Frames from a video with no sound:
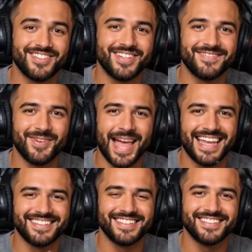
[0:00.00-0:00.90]
give you
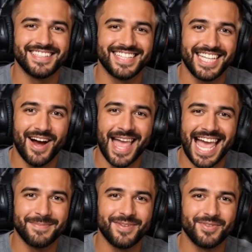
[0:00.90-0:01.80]
access to the Neo
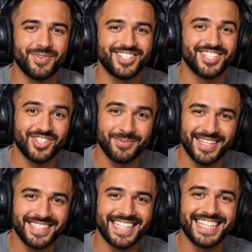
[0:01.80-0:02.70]
app, which is super
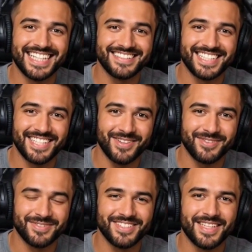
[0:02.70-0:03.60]
clean and easy to
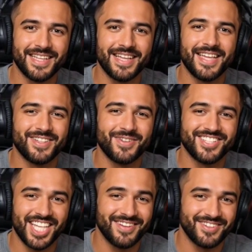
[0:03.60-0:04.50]
use. You can check your